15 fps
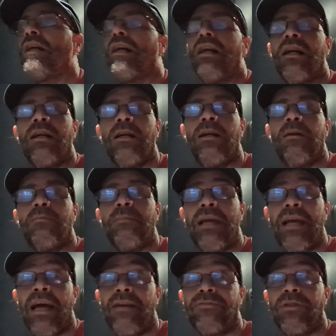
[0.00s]
Uh,
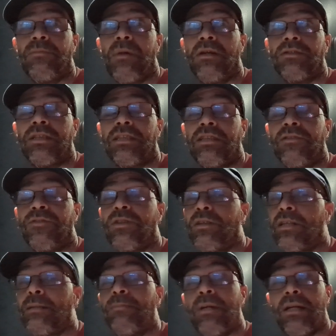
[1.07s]
may have to mount it
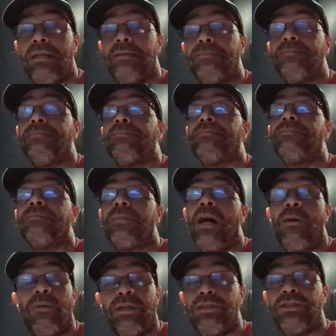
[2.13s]
differently, but I
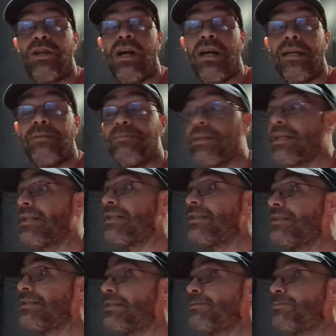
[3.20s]
want to try
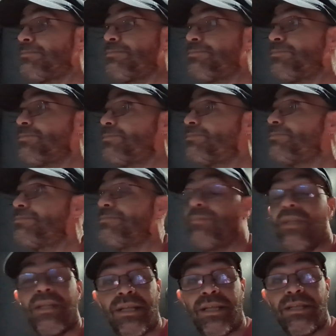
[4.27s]
because
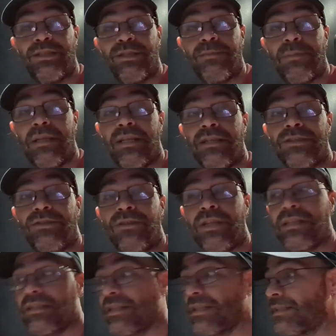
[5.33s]
it should be
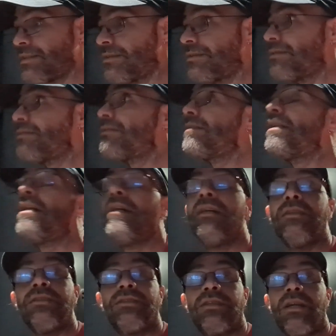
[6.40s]
interesting.
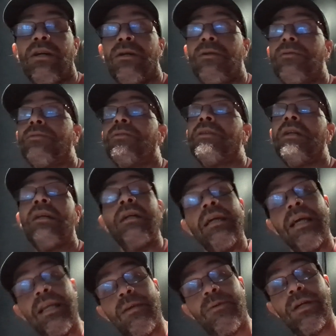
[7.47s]
So,
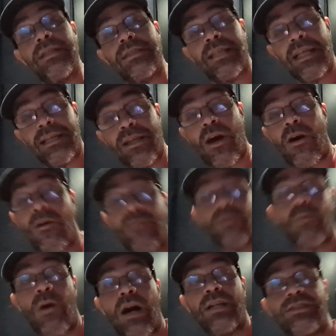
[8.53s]
anyways, thank you all for
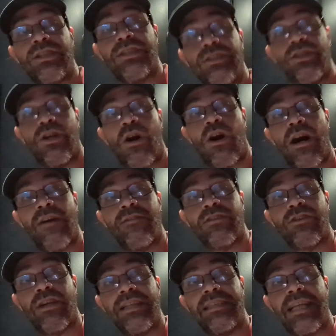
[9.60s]
watching. You all have a
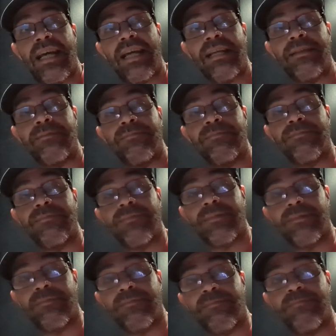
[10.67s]
great day.
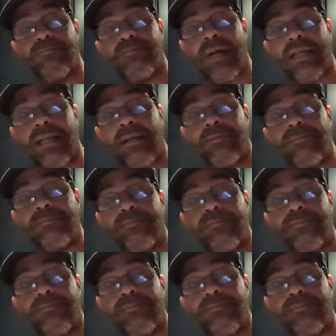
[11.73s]
Bye now.